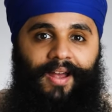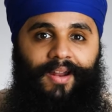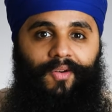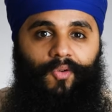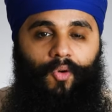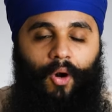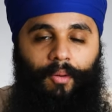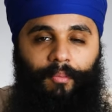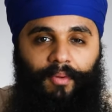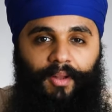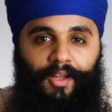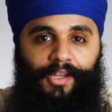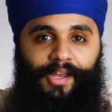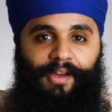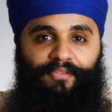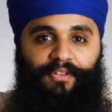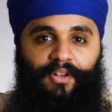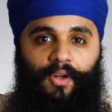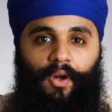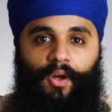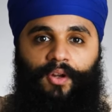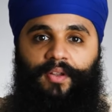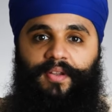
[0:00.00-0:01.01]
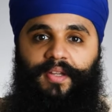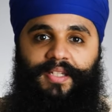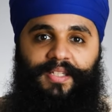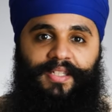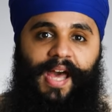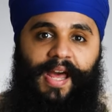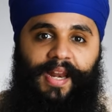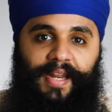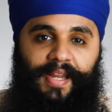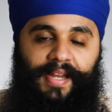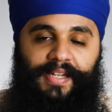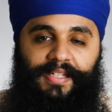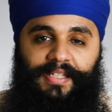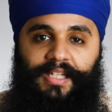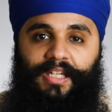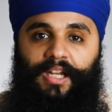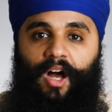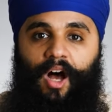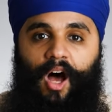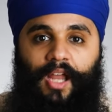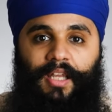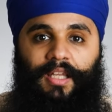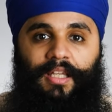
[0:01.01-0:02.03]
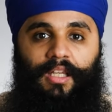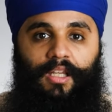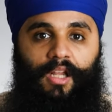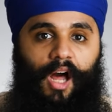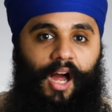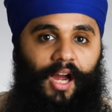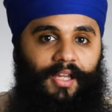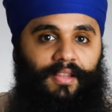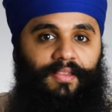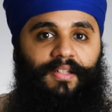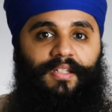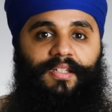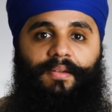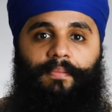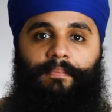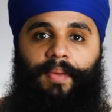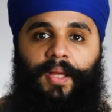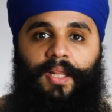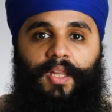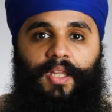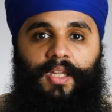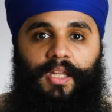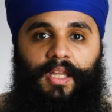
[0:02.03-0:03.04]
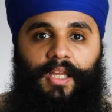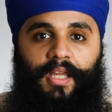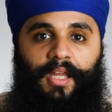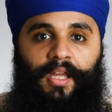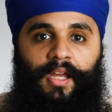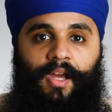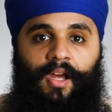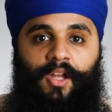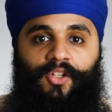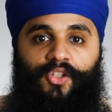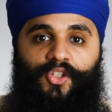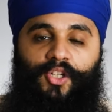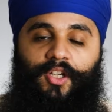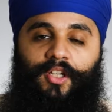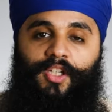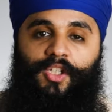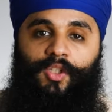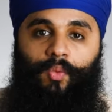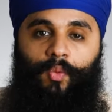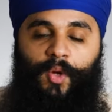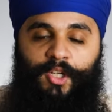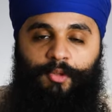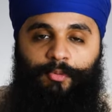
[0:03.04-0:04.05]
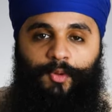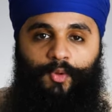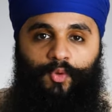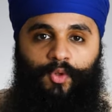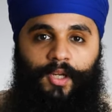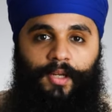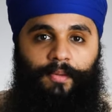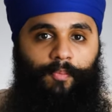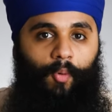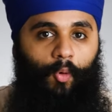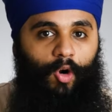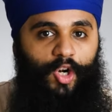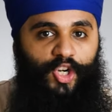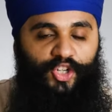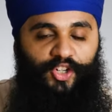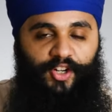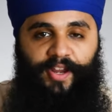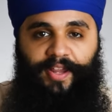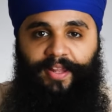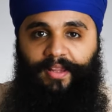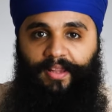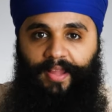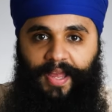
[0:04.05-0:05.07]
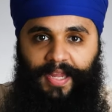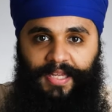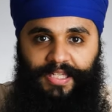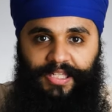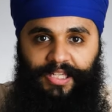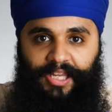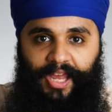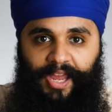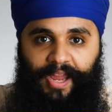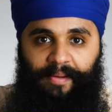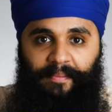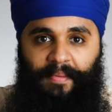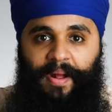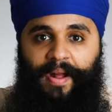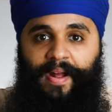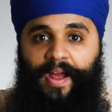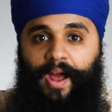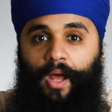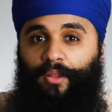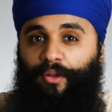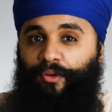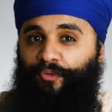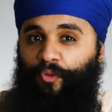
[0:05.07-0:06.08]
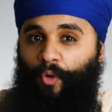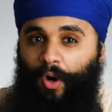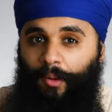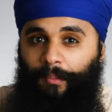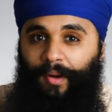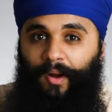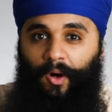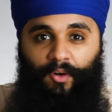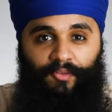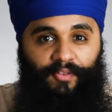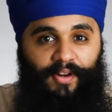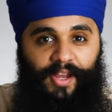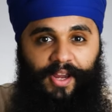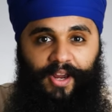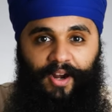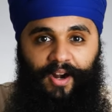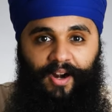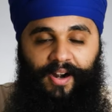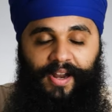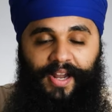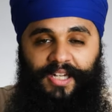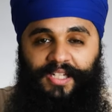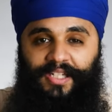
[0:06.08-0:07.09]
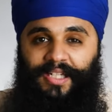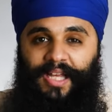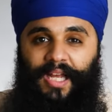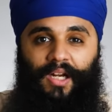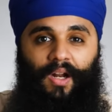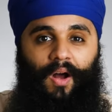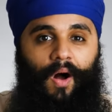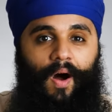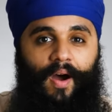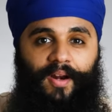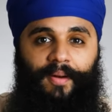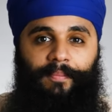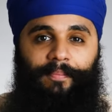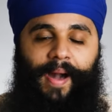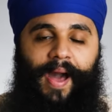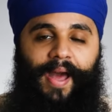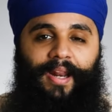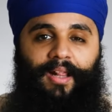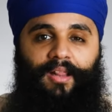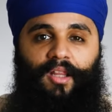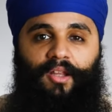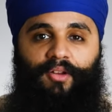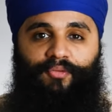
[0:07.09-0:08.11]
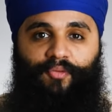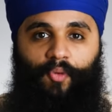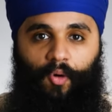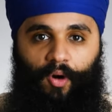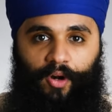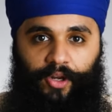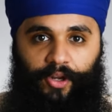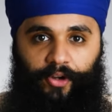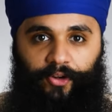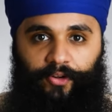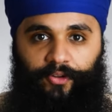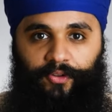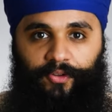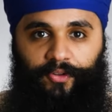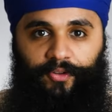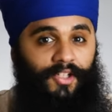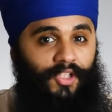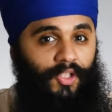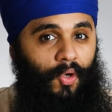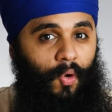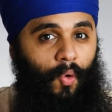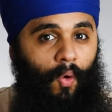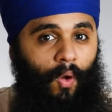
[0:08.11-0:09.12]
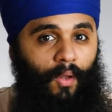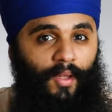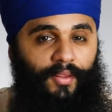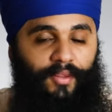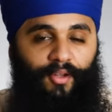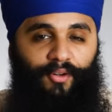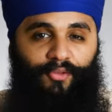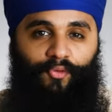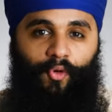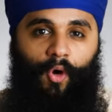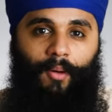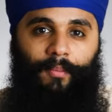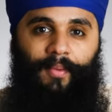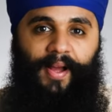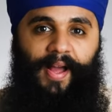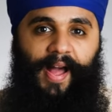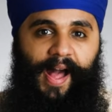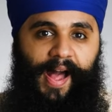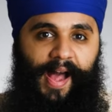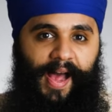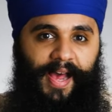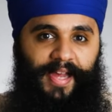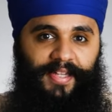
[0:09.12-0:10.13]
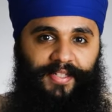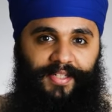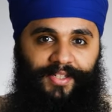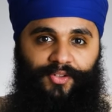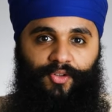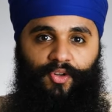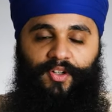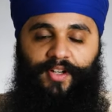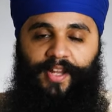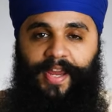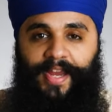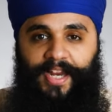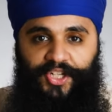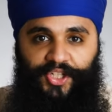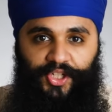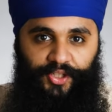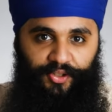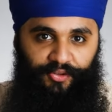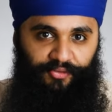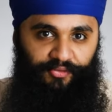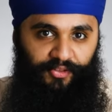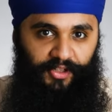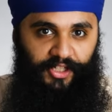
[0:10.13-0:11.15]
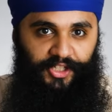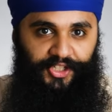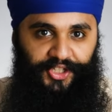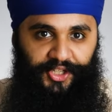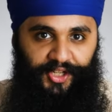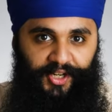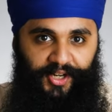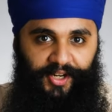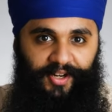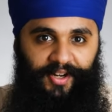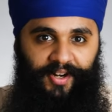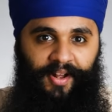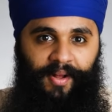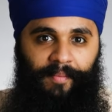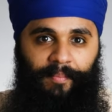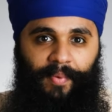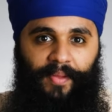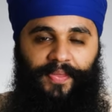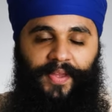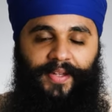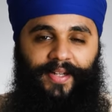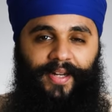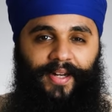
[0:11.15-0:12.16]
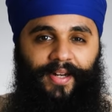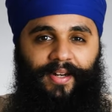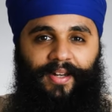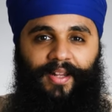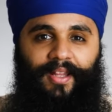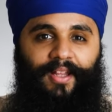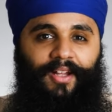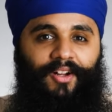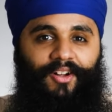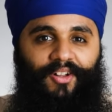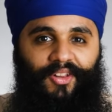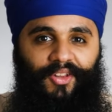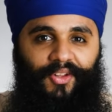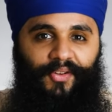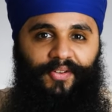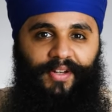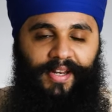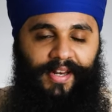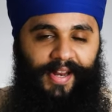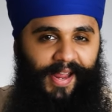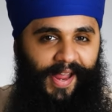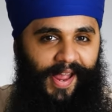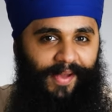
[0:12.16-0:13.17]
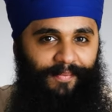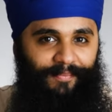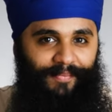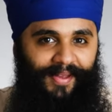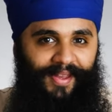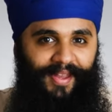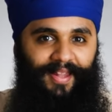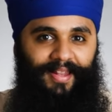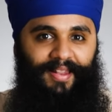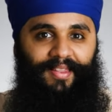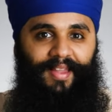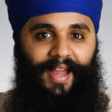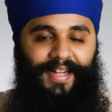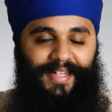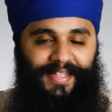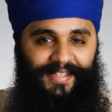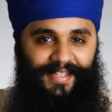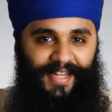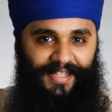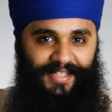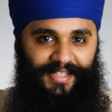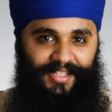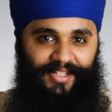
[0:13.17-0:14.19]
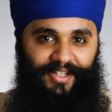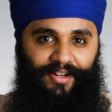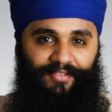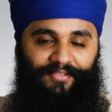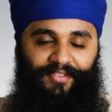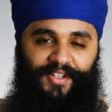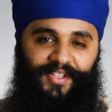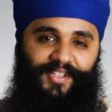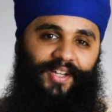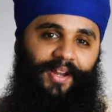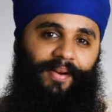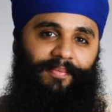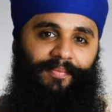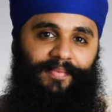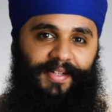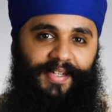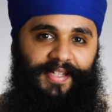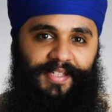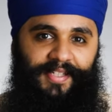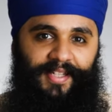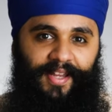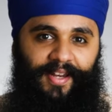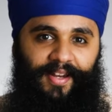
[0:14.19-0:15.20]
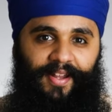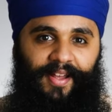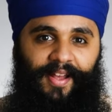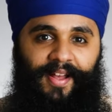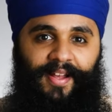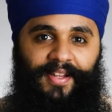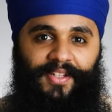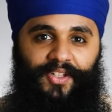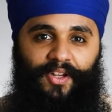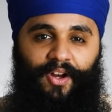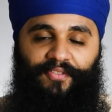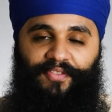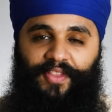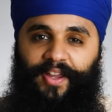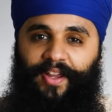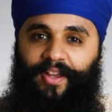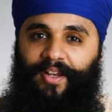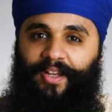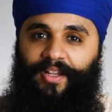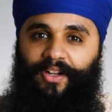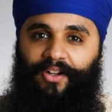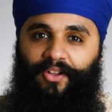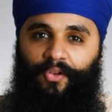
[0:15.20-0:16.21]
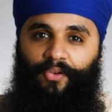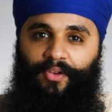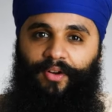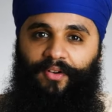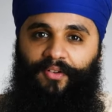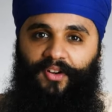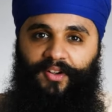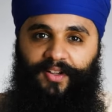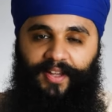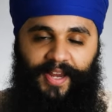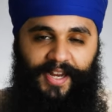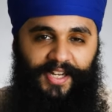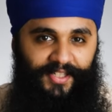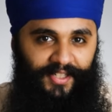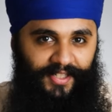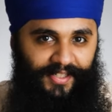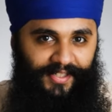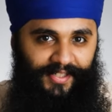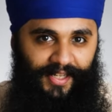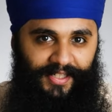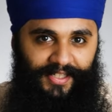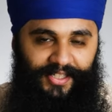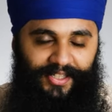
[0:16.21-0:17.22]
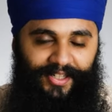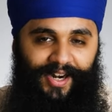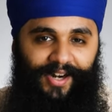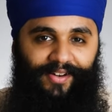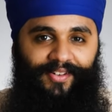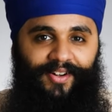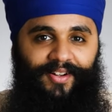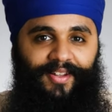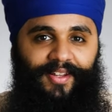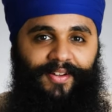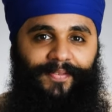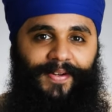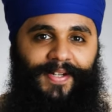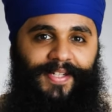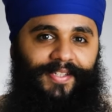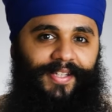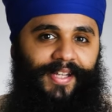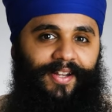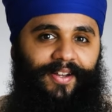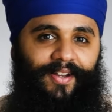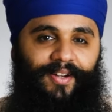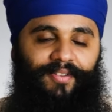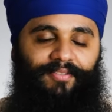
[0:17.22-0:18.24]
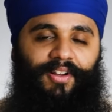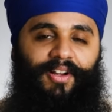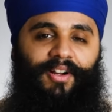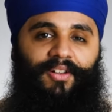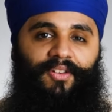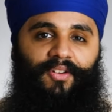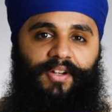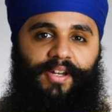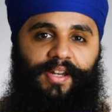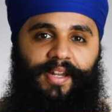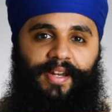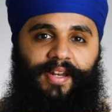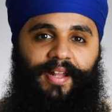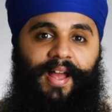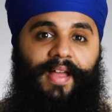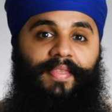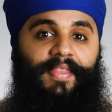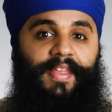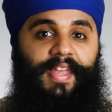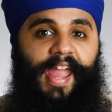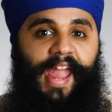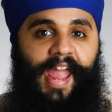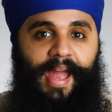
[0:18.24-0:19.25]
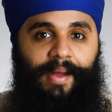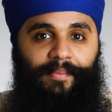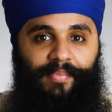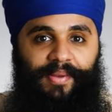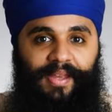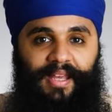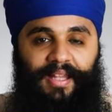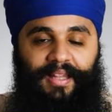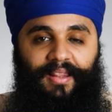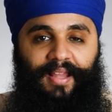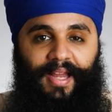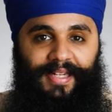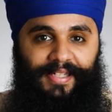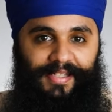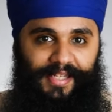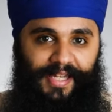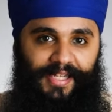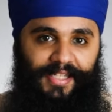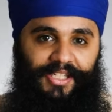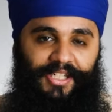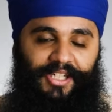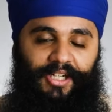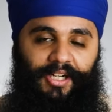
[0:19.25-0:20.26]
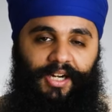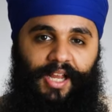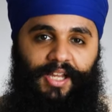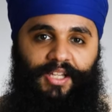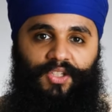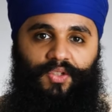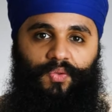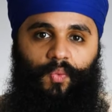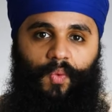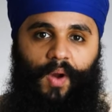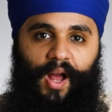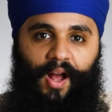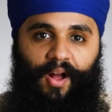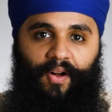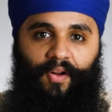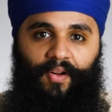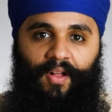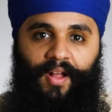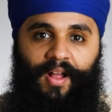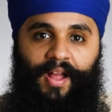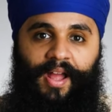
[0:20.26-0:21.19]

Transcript: Normally you have to go into the settings and unlock this ability so you can switch between portrait and landscape. And the Forma over here, it's done automatically for you. Now it's cool that the Forma has this rotation feature, but they didn't include an ambient light sensor for some reason. So if they can include a rotation sensor, I really wish they could have included the ambient light sensor as well.